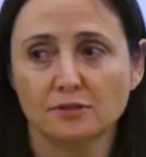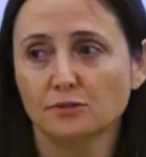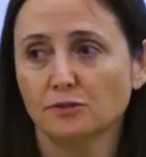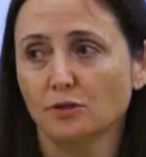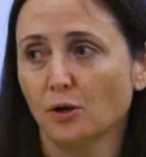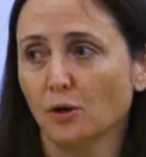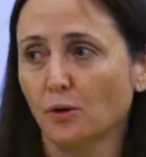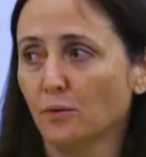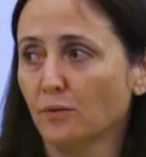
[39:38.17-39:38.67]

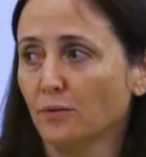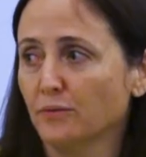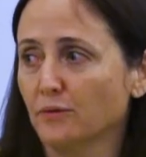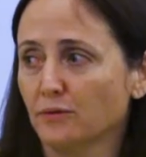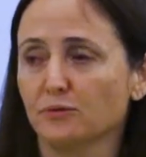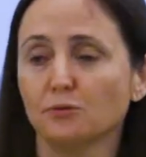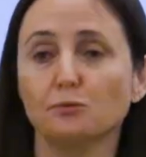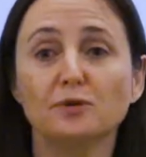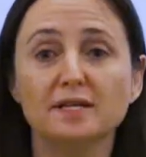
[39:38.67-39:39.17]
So
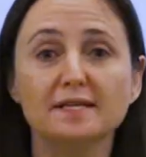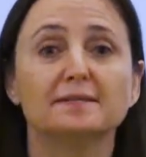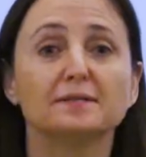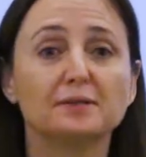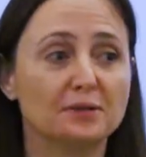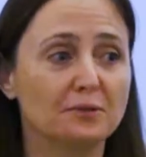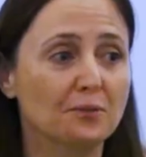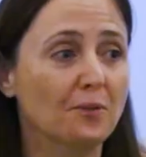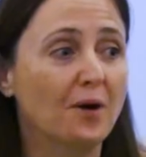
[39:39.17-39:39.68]
there's a
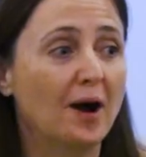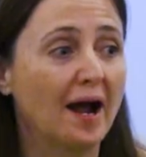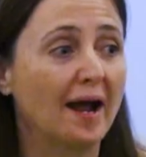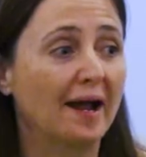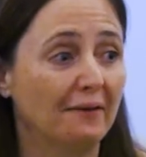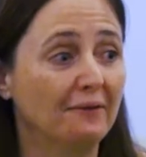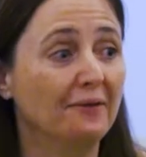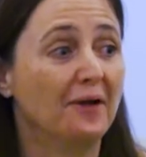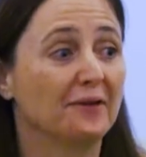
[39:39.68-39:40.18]
reason why
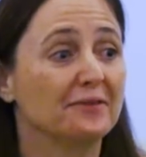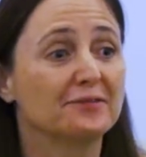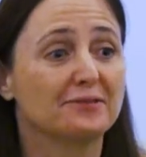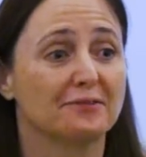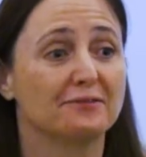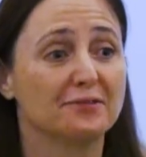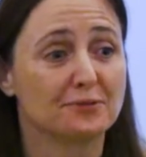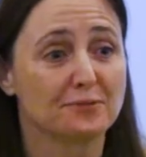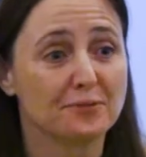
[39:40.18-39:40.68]
a lot of
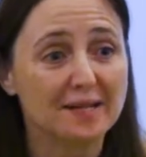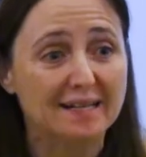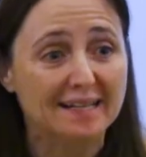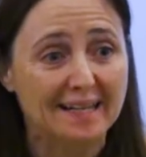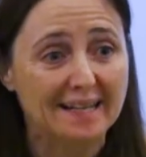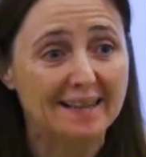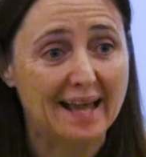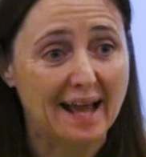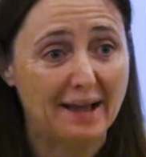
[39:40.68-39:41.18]
stuff is
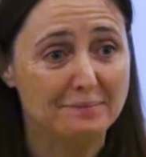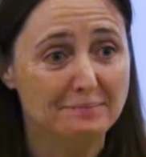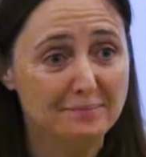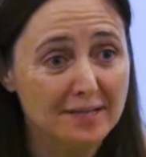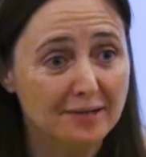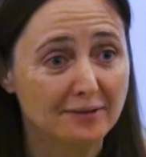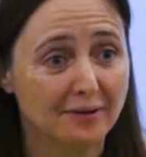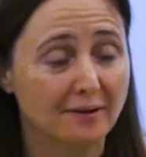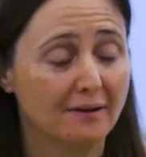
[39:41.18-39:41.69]
written in that
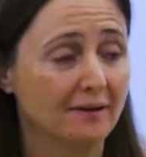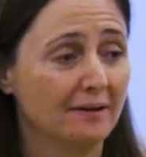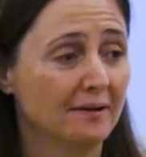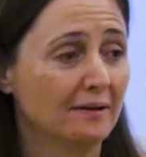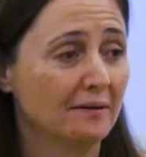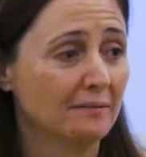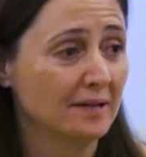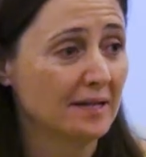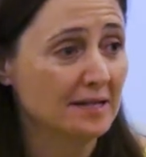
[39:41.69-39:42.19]
meter,
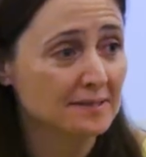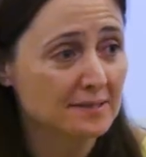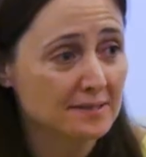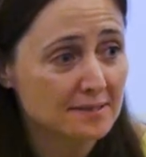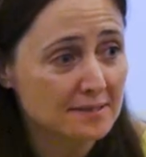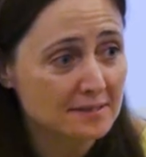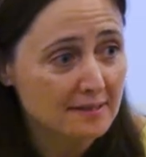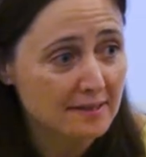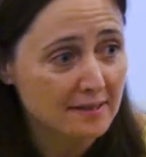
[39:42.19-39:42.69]
because
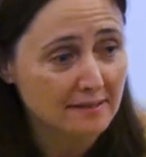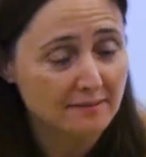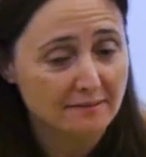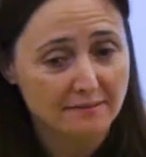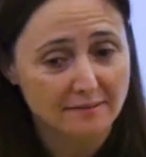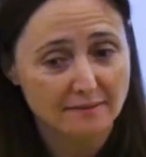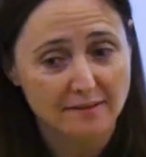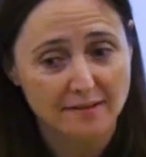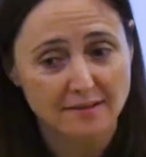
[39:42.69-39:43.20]
it
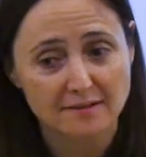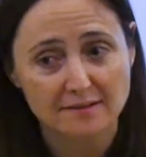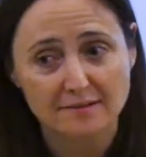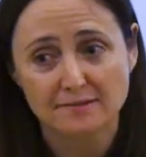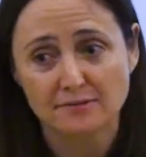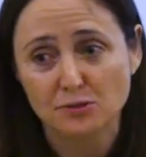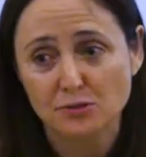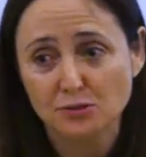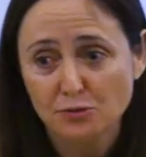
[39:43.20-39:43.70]
is
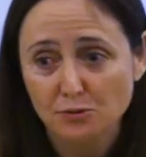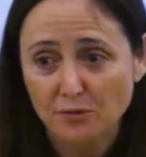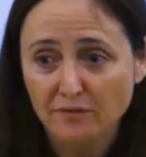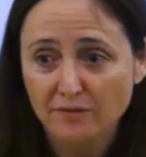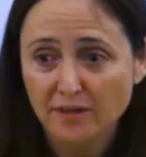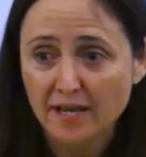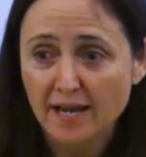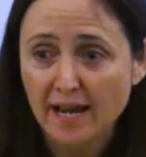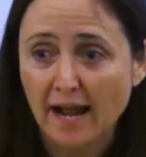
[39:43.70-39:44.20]
just sort
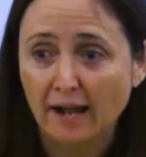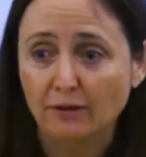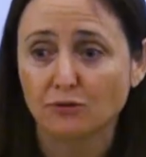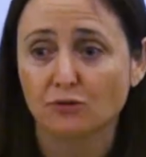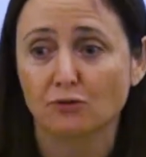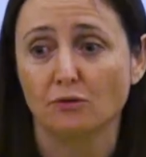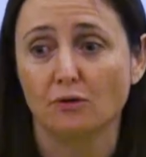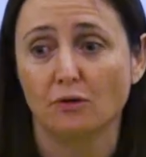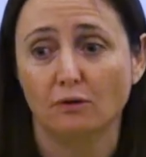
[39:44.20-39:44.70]
of the
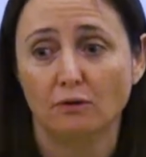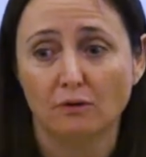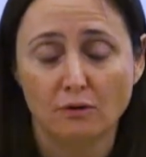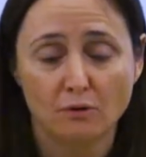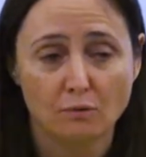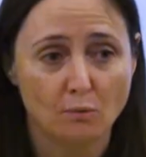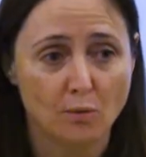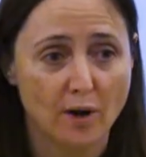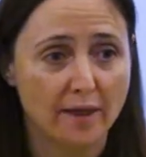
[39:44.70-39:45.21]
natural
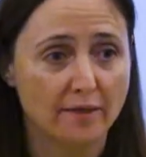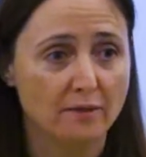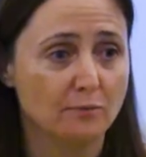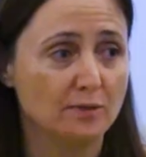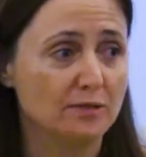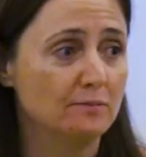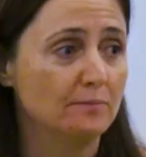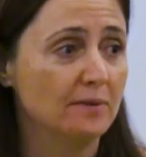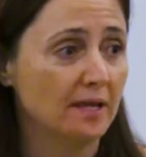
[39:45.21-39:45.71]
way that
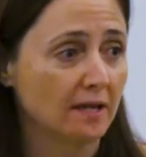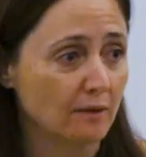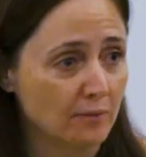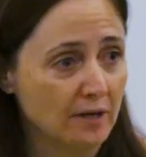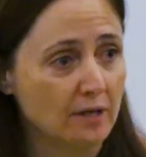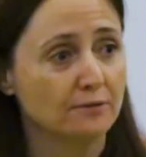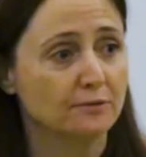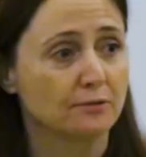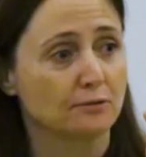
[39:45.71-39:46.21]
we speak, and
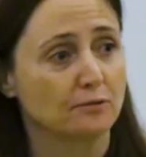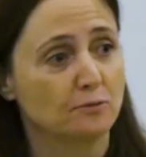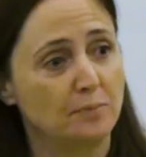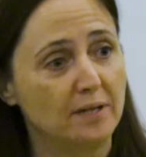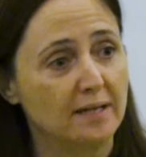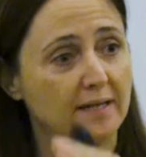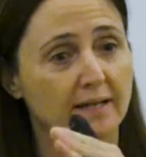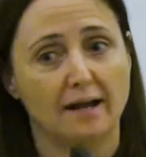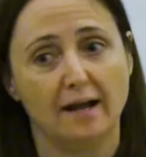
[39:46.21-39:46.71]
we also
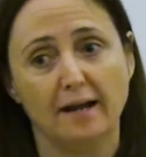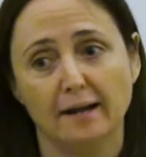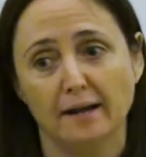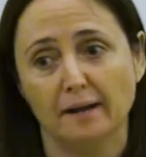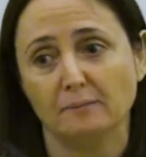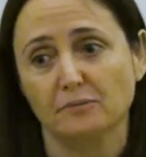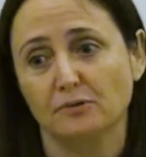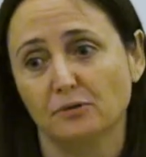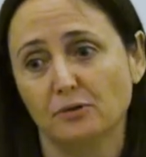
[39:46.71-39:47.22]
speak in
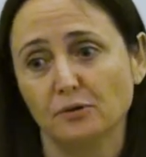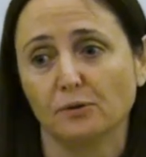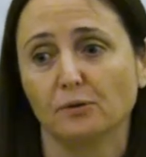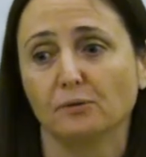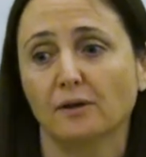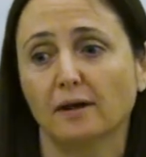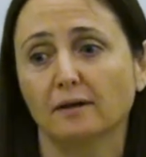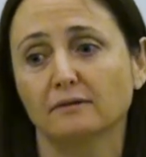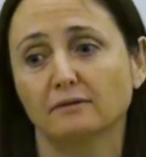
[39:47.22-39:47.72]
iams too,
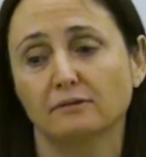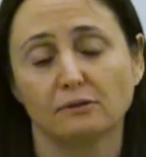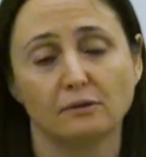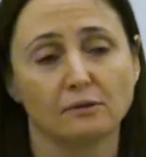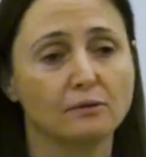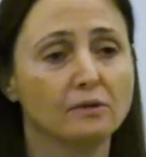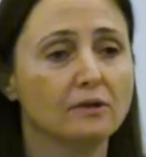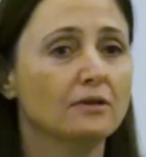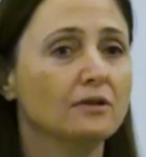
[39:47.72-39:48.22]
right?
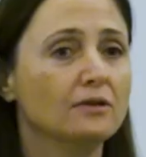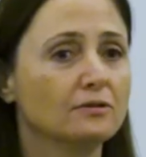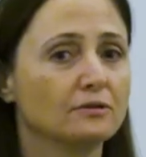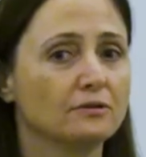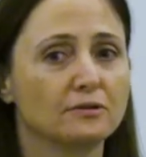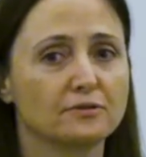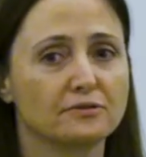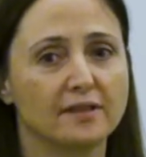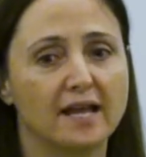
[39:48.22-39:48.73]
So
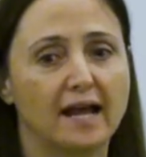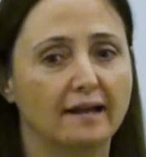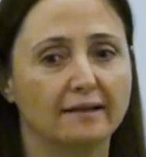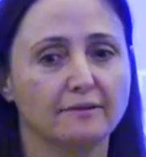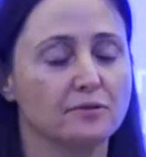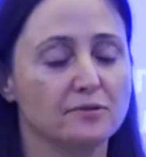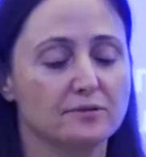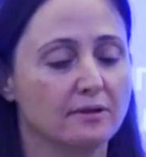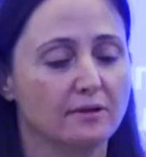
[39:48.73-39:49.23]
there's that.
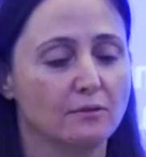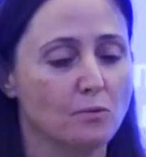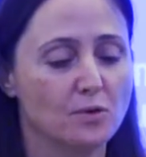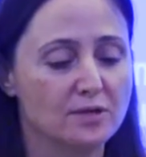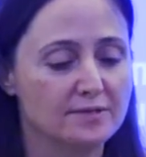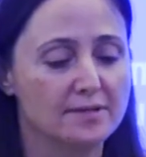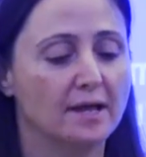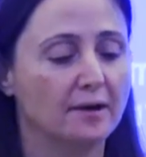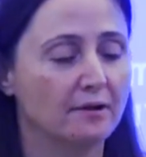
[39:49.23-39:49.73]
It
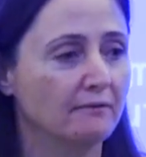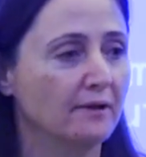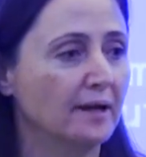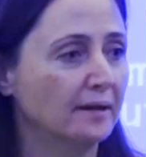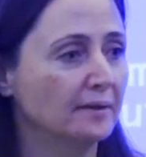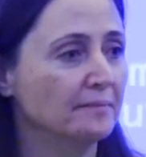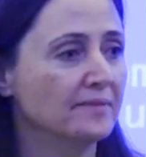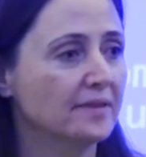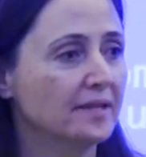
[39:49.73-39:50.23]
was not a
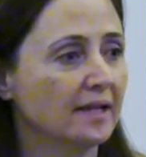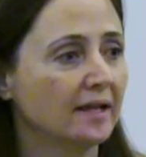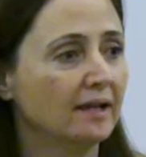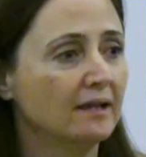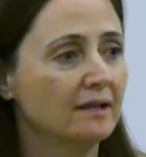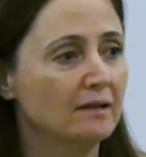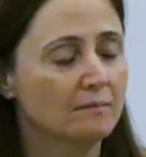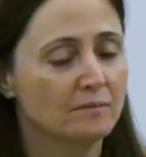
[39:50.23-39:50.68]
random thing.